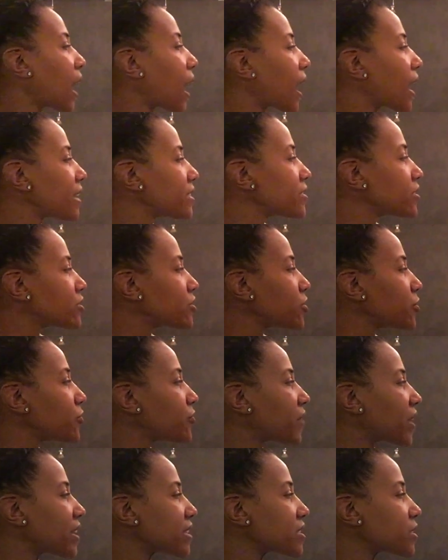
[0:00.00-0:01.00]
Isatou
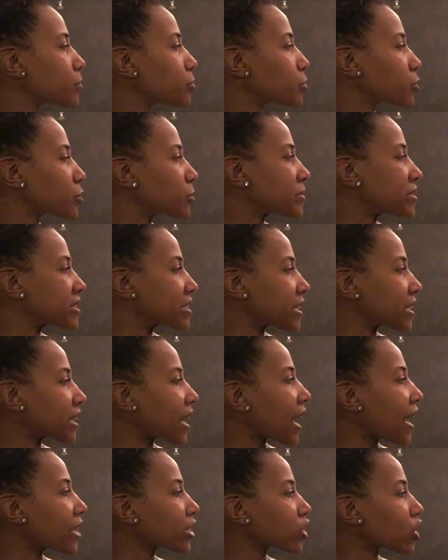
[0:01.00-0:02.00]
finds a broomstick
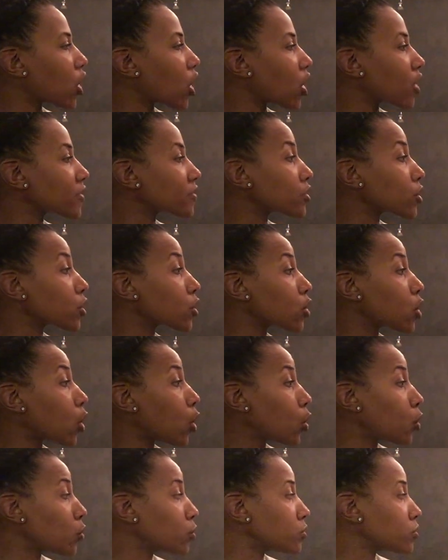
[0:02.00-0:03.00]
and carves her
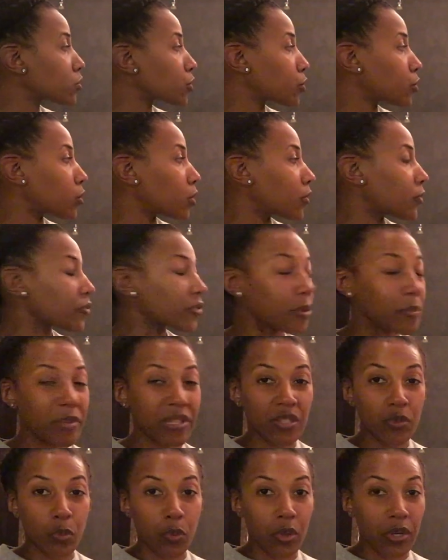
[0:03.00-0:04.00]
own tool from
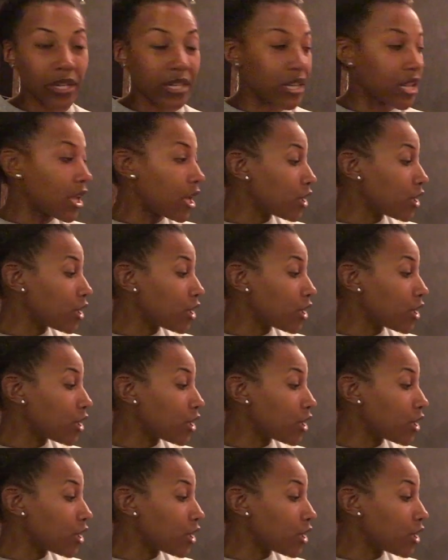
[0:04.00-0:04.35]
its wood.